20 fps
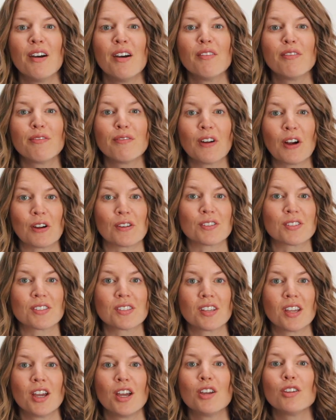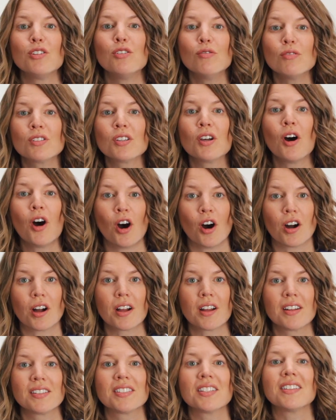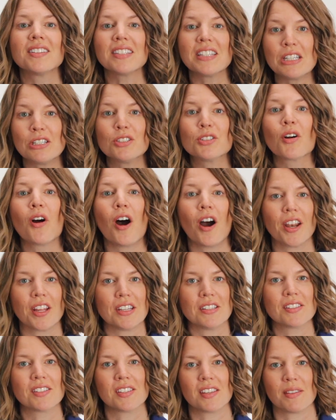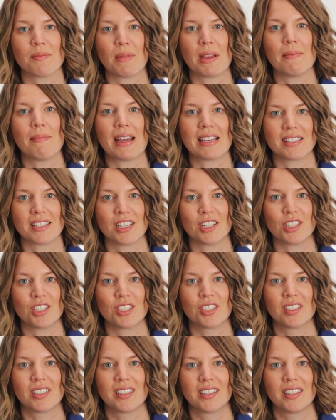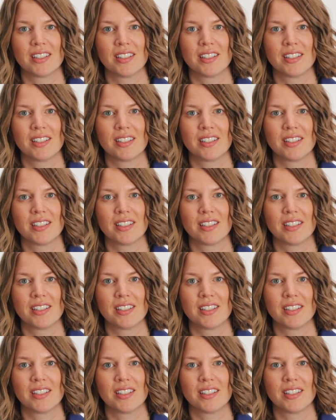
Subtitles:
First, use a hook to lead your audience to the main message.